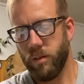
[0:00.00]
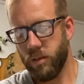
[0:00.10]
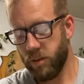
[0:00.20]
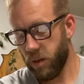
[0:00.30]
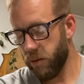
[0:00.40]

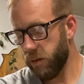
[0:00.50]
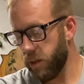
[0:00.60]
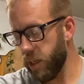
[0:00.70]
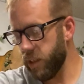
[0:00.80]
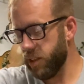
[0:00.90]
So
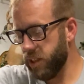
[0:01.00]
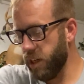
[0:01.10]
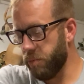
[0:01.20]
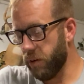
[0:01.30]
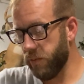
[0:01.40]
each
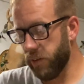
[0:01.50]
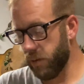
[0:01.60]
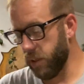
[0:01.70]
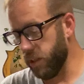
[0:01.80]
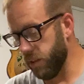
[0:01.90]
step of it
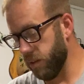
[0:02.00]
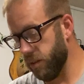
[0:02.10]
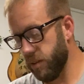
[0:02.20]
is,